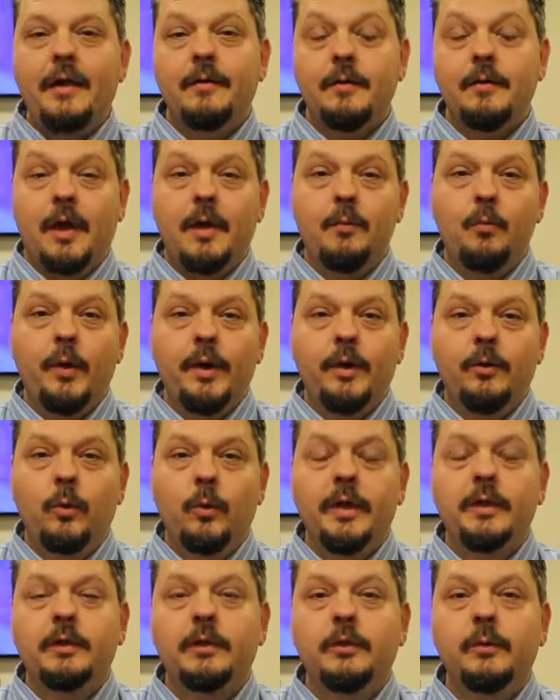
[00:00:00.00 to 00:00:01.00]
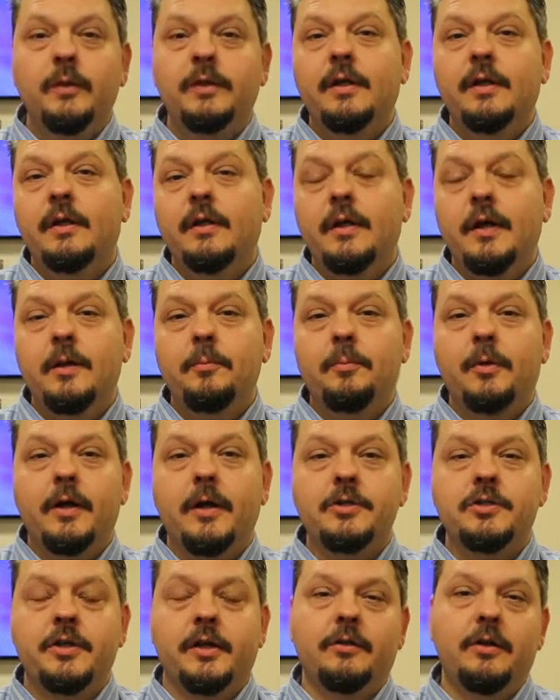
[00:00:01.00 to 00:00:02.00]
I'm Wade Wingler with the Indata
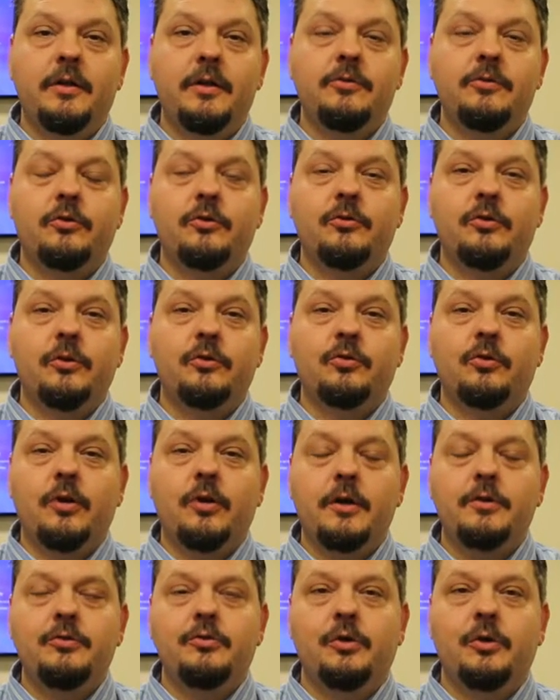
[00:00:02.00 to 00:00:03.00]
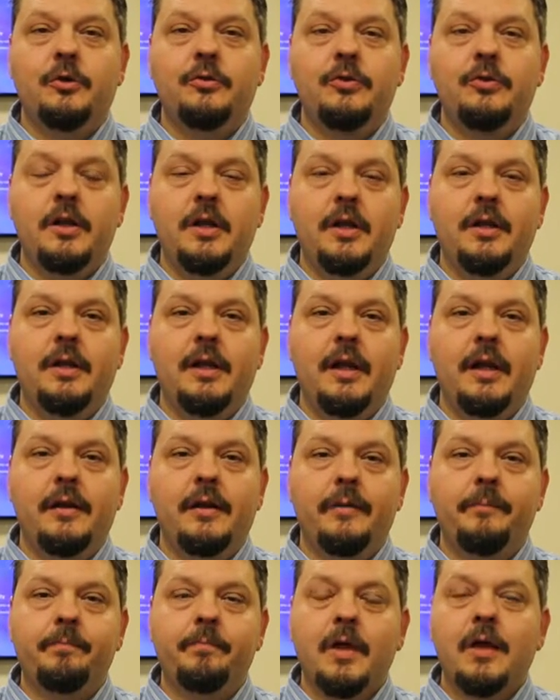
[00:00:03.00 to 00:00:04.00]
Project at Easter Seals Crossroads in
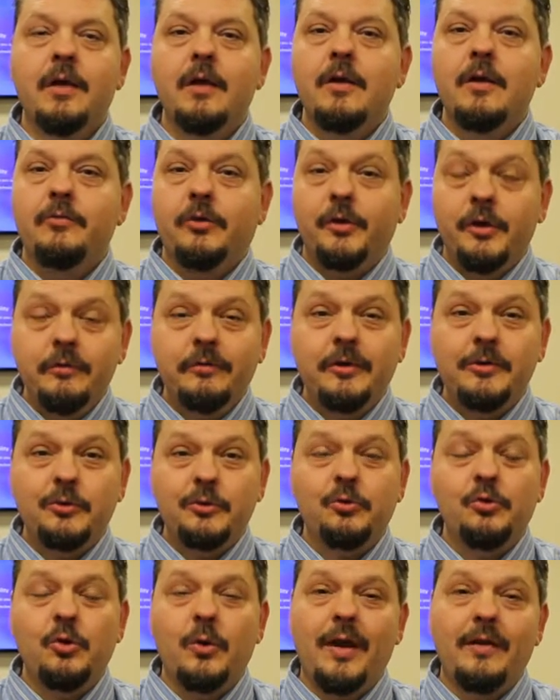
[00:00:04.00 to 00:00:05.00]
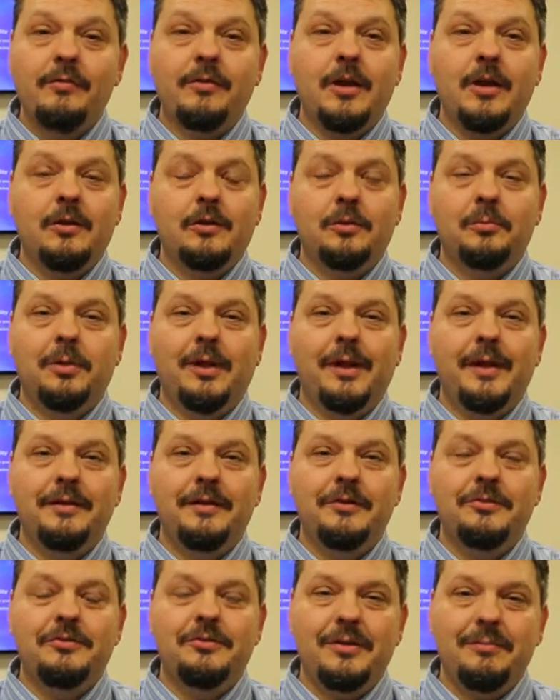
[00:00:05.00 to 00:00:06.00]
Indiana. For individuals who have color
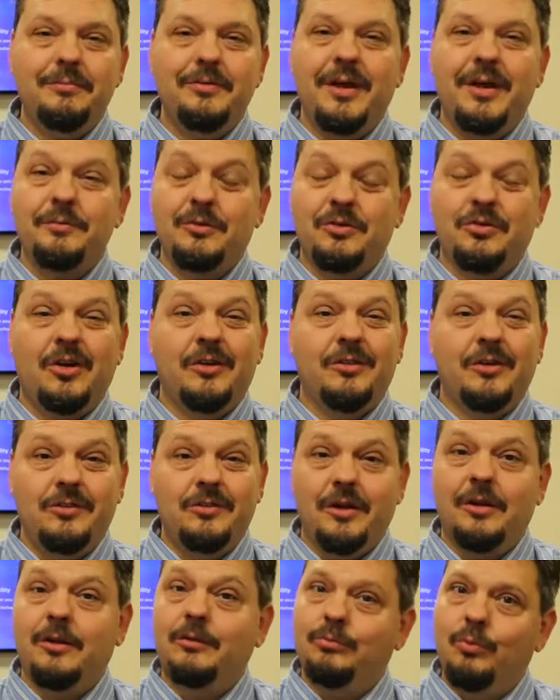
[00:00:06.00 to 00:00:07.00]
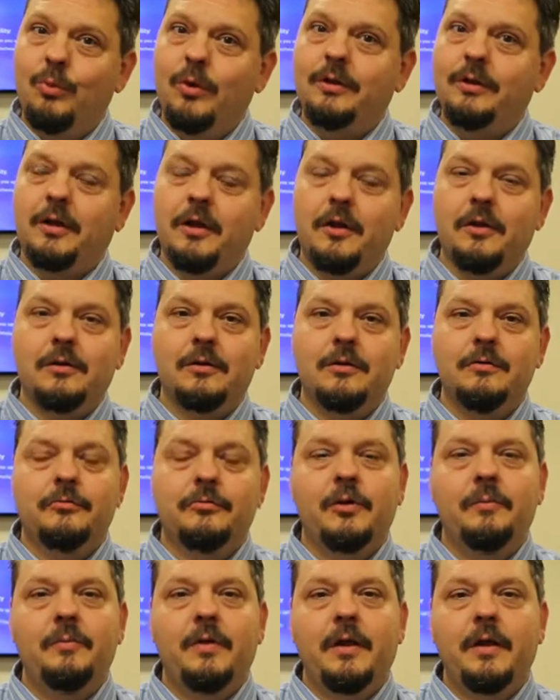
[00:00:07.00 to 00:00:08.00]
blindness, sometimes it's hard to tell one color
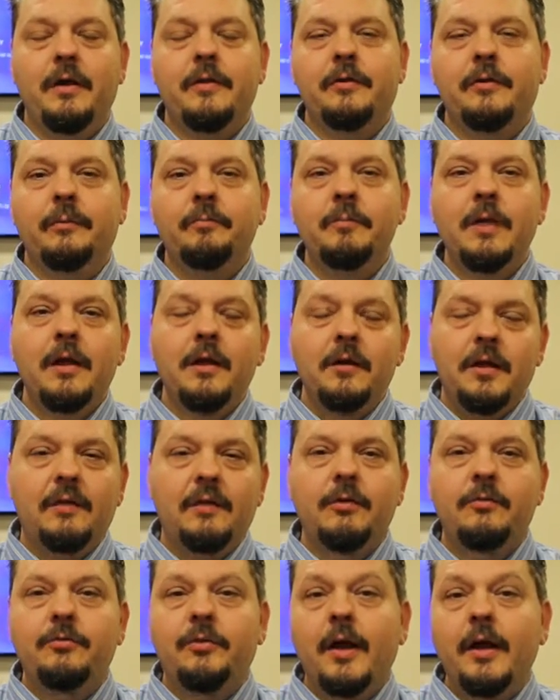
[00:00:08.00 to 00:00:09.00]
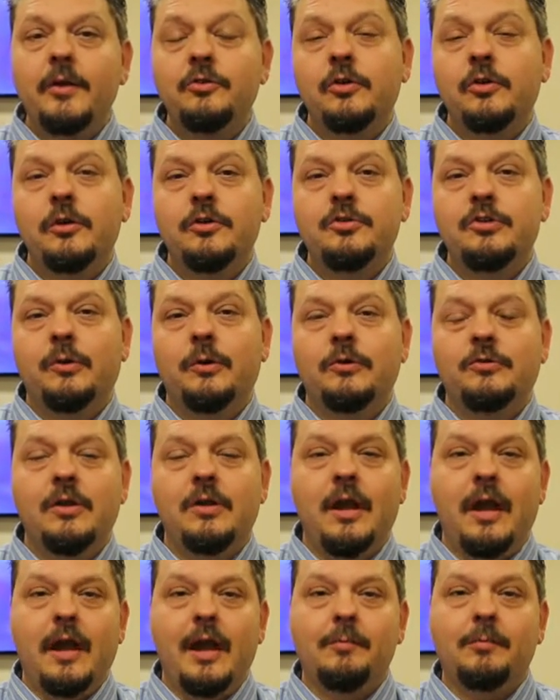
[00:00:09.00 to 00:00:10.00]
from the other. David Frye is going to show us an
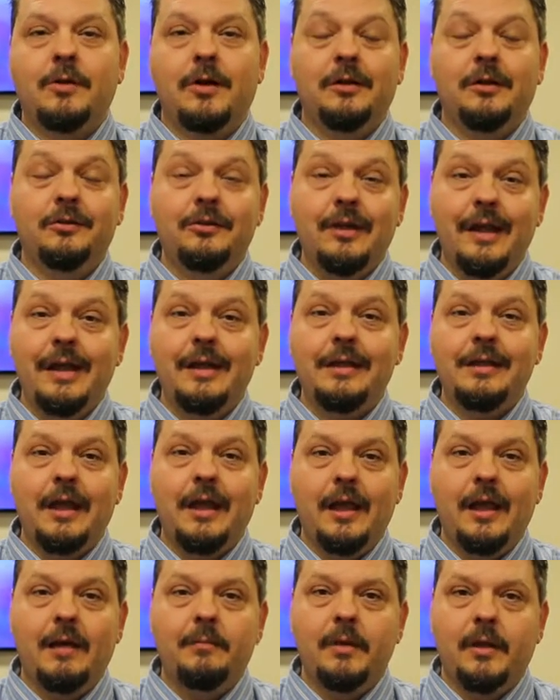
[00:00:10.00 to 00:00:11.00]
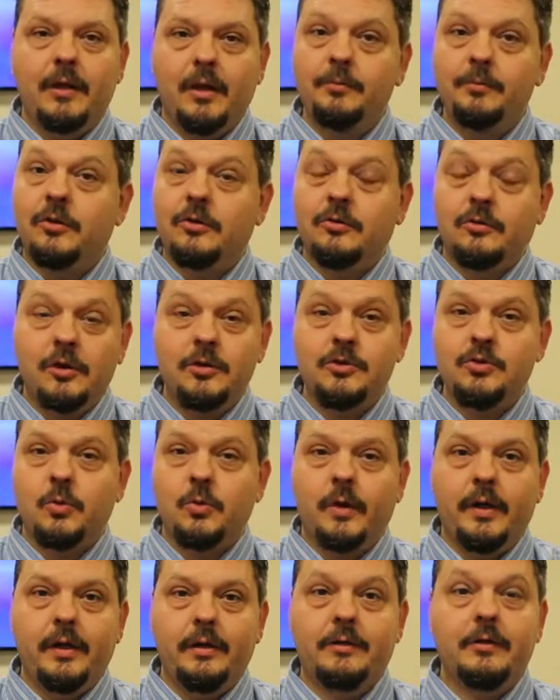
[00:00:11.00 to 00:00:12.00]
app called DanKam that helps
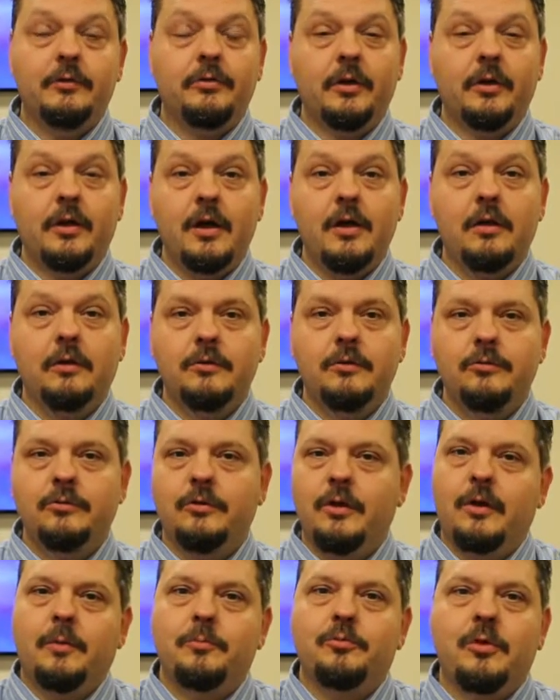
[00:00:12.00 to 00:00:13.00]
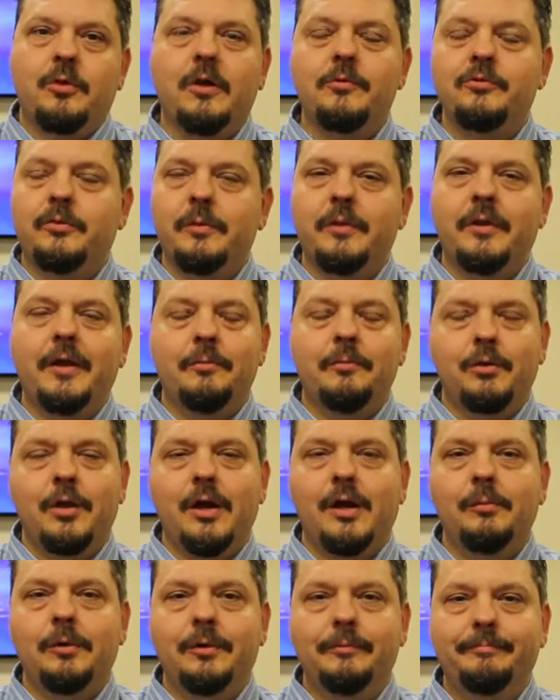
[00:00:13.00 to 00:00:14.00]
accentuate different colors to help solve some of that
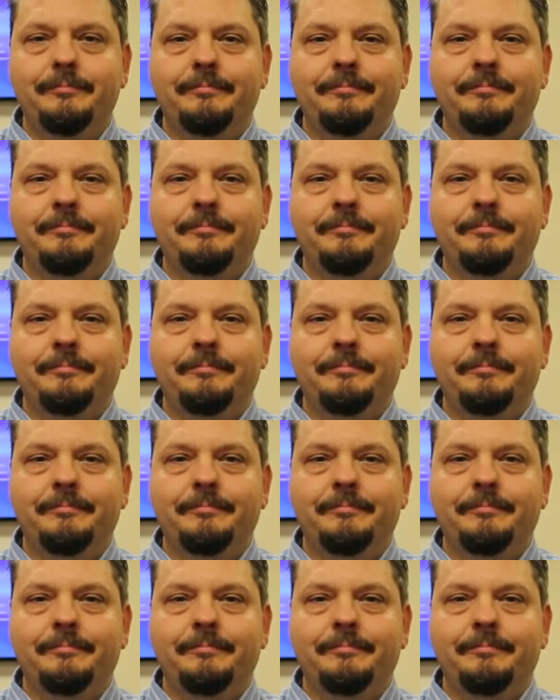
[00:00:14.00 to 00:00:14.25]
problem.